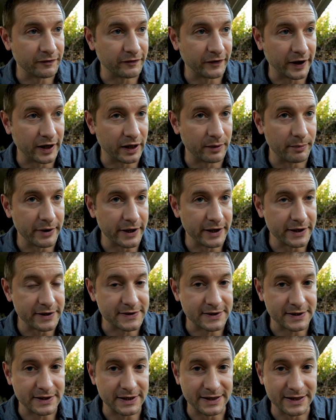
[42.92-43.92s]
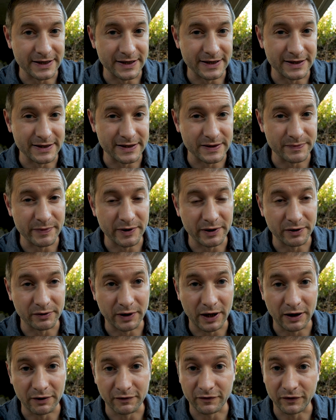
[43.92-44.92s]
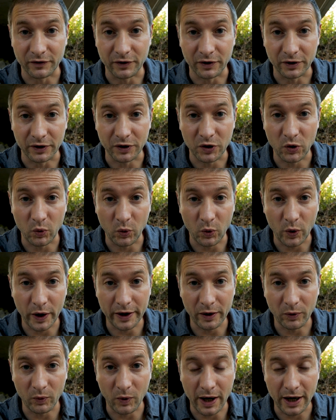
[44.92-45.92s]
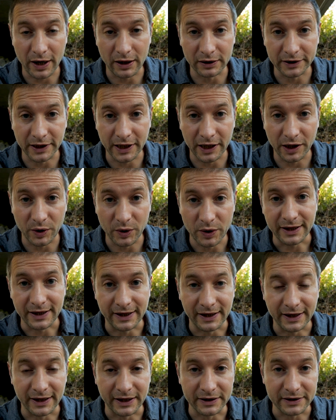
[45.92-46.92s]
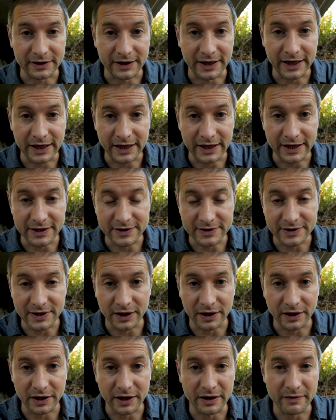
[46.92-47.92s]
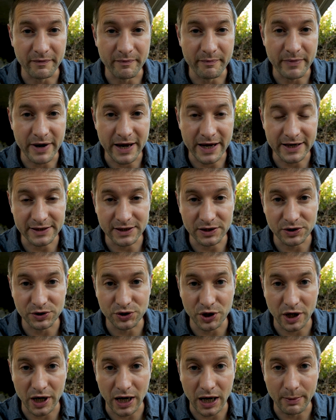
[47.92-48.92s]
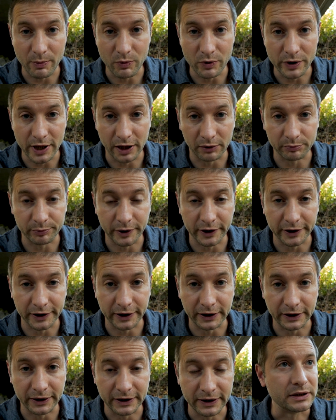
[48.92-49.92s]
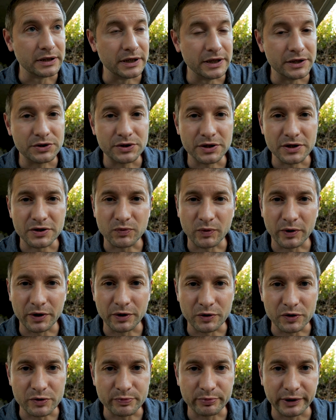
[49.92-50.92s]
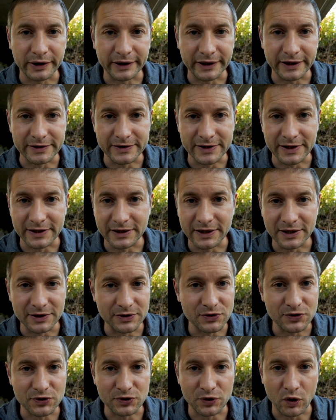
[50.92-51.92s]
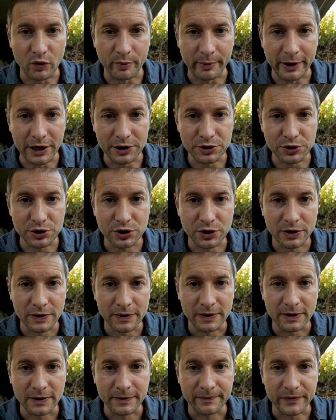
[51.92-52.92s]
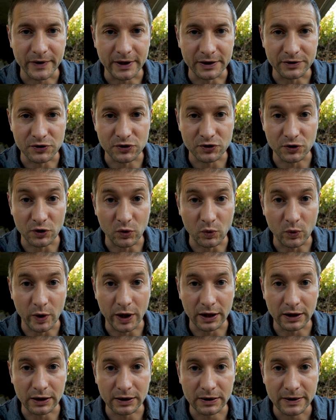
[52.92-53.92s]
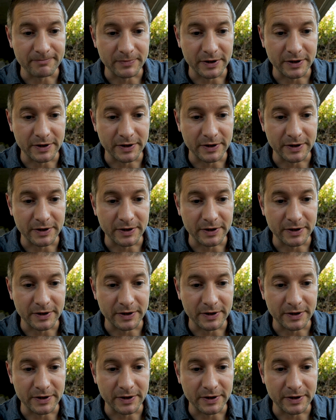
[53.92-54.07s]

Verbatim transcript: Firebase has been around for quite a while now, and Eddie has done an amazing job with that plugin. It's just one of those plugins that does so much and so well.